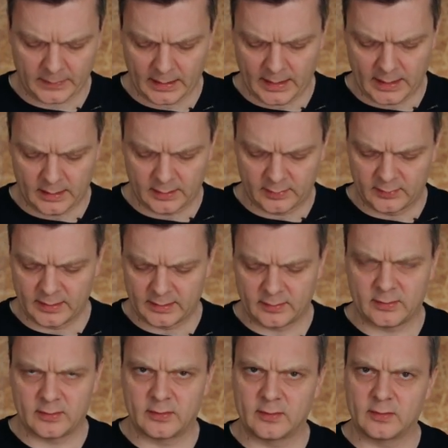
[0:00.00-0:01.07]

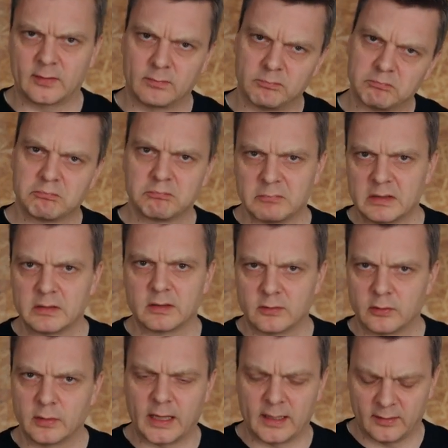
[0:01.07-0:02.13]
86
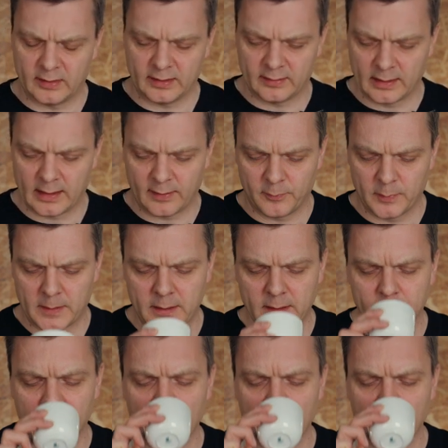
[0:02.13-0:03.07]
to 86 and a half maybe.